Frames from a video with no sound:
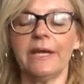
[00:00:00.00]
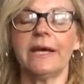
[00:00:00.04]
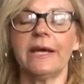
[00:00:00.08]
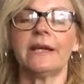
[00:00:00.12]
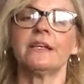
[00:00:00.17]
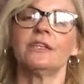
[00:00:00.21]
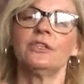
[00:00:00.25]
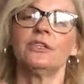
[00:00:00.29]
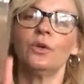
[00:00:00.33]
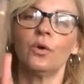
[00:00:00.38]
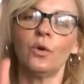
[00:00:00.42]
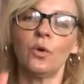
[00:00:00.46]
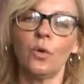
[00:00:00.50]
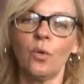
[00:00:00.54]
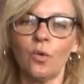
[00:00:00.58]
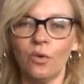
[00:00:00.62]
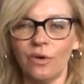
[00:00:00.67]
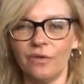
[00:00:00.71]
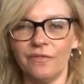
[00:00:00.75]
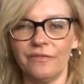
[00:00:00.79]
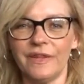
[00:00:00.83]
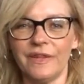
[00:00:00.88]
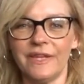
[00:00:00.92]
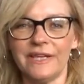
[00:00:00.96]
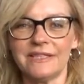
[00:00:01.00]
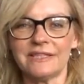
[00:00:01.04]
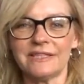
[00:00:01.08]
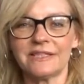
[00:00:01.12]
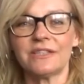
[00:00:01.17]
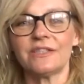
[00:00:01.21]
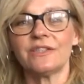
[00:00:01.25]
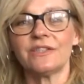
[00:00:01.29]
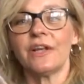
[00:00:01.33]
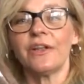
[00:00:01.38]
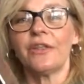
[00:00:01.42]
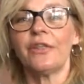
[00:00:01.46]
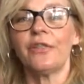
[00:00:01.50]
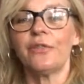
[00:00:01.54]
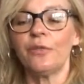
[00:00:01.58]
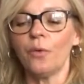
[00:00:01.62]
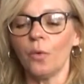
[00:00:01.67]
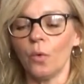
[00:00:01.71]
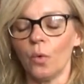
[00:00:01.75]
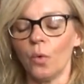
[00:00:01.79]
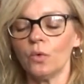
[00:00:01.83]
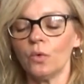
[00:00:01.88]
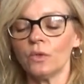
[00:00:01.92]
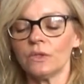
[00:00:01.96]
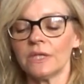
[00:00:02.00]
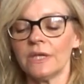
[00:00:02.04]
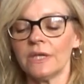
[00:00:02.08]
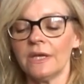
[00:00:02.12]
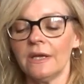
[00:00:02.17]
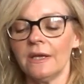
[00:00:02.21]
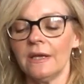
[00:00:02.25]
and I took all of this because I thought,